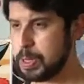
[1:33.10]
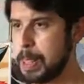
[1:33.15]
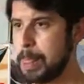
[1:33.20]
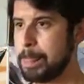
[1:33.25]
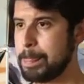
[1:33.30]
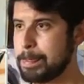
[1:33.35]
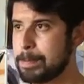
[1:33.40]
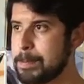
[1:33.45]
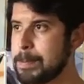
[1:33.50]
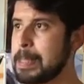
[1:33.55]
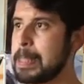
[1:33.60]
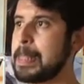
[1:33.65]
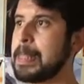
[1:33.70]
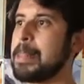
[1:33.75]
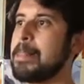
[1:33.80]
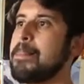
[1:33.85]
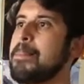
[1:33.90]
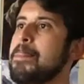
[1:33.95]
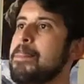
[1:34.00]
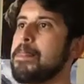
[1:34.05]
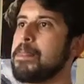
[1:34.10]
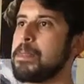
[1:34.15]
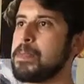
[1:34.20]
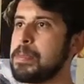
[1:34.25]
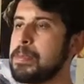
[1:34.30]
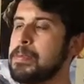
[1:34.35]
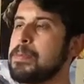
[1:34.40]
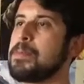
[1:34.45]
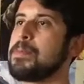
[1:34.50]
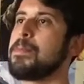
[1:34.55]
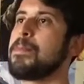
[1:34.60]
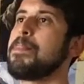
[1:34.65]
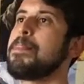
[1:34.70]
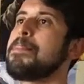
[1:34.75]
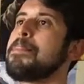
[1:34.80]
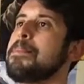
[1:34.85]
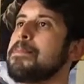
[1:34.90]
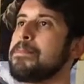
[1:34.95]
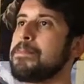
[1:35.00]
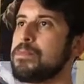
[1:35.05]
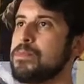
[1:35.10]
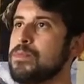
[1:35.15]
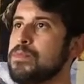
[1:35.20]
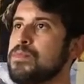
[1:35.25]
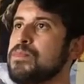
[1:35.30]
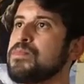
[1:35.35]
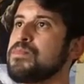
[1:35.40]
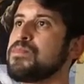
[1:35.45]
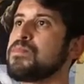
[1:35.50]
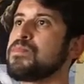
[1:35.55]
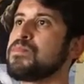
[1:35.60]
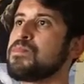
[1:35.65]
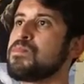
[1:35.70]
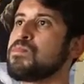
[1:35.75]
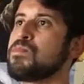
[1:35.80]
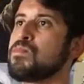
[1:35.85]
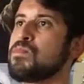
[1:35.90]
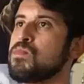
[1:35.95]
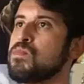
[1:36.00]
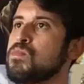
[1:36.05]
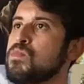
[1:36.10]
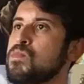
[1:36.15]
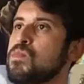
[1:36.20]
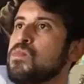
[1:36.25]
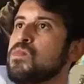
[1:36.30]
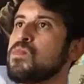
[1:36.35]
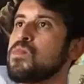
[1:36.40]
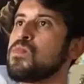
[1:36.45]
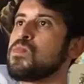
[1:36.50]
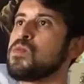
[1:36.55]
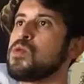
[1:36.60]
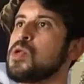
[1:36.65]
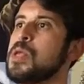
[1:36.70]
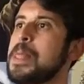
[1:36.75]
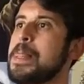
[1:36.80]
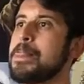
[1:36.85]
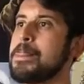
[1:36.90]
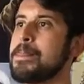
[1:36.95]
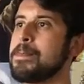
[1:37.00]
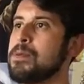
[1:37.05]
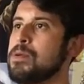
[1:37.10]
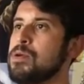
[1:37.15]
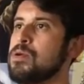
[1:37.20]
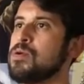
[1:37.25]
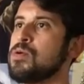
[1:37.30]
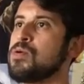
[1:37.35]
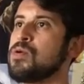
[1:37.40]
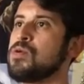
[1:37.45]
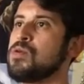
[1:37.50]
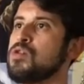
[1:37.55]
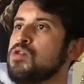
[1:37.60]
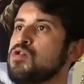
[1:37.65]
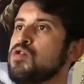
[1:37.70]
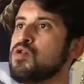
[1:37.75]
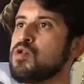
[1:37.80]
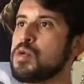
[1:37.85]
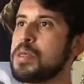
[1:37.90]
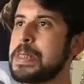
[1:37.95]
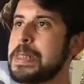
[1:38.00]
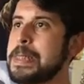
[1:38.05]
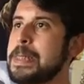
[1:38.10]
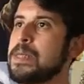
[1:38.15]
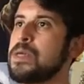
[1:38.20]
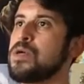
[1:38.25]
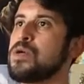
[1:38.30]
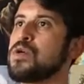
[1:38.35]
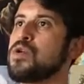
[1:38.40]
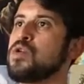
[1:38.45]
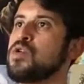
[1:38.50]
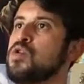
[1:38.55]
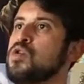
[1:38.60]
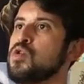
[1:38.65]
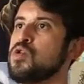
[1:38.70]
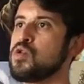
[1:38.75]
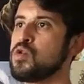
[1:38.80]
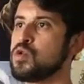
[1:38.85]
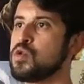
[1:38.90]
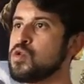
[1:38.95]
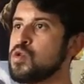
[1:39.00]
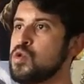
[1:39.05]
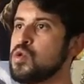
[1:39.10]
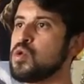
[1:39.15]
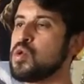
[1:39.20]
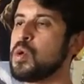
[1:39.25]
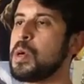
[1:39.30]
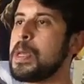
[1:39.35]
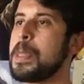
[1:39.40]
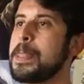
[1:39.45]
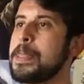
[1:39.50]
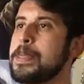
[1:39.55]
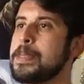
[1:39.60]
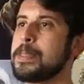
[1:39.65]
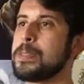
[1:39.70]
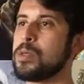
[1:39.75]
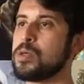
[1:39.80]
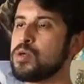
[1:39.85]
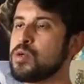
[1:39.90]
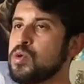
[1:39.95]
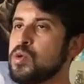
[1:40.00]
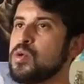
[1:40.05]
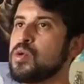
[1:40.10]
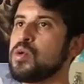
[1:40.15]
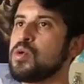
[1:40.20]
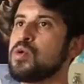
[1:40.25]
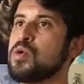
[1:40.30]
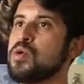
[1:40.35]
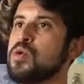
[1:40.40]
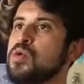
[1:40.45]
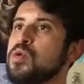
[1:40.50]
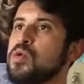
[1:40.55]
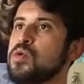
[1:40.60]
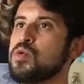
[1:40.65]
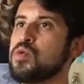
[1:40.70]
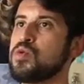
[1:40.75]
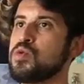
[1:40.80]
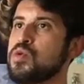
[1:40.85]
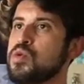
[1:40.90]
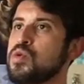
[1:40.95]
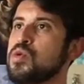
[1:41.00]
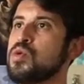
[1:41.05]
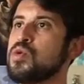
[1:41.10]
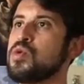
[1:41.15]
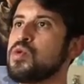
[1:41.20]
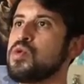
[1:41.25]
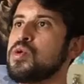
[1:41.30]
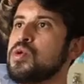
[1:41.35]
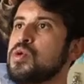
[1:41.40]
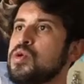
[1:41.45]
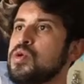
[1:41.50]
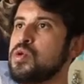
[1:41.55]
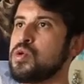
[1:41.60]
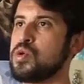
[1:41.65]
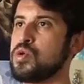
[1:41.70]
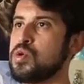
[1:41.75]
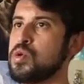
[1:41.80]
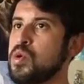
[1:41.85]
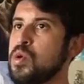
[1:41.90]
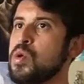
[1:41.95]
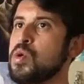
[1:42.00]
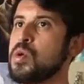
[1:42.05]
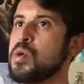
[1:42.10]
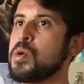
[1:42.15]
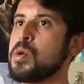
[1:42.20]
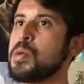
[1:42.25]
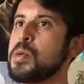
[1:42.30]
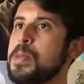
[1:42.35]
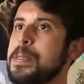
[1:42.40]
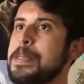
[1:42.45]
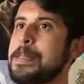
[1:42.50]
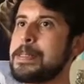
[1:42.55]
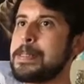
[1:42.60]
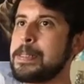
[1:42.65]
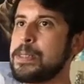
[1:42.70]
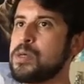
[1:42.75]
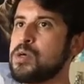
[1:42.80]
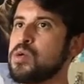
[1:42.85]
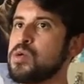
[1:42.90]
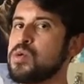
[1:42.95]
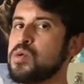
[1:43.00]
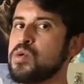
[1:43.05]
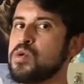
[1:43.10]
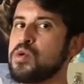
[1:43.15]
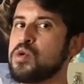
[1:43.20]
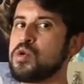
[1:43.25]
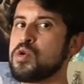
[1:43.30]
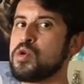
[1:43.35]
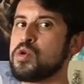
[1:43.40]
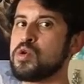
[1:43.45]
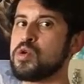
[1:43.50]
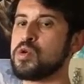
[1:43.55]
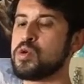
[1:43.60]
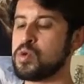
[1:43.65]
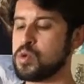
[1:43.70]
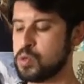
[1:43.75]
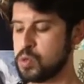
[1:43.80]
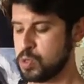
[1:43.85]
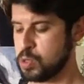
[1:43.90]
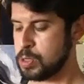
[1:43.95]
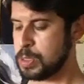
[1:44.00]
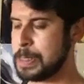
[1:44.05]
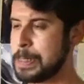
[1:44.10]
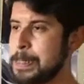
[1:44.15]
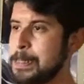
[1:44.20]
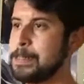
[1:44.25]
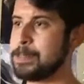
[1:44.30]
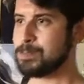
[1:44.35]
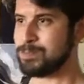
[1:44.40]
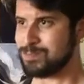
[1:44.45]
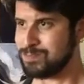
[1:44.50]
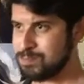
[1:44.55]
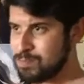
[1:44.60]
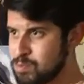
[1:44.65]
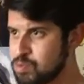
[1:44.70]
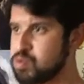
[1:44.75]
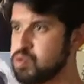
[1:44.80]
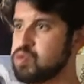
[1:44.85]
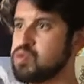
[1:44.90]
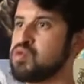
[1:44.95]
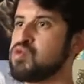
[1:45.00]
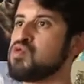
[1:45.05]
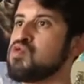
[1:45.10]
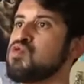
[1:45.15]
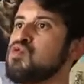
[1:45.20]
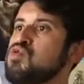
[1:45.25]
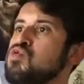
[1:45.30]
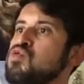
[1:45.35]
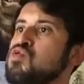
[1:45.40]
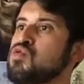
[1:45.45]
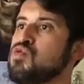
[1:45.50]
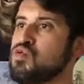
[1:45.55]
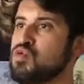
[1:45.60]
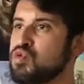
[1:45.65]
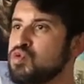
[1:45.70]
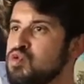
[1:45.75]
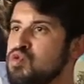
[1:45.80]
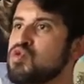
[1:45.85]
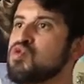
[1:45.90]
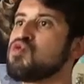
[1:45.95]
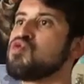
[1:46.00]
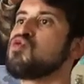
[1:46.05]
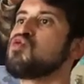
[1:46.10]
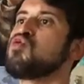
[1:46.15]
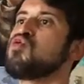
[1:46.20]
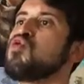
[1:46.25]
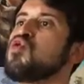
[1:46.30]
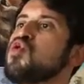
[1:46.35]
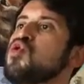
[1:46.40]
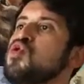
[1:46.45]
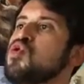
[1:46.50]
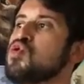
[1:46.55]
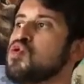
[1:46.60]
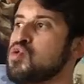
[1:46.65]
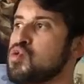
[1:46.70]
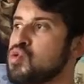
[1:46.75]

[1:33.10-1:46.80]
the top to halfway, and finally 7 full repetitions, hence why it's called 21s. But in this case, I did 45. Usually if you do this with some moderate weight with a preacher curl machine, or with barbell, or with a cable,